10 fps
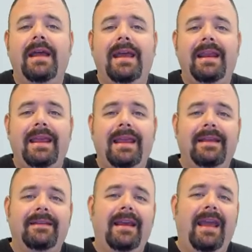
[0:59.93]
and
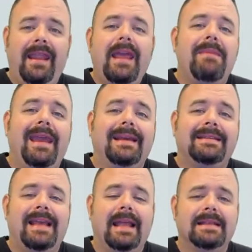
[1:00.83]
easy, and they make
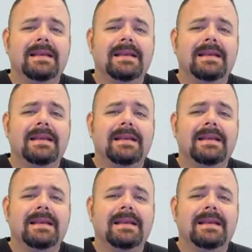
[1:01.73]
sense.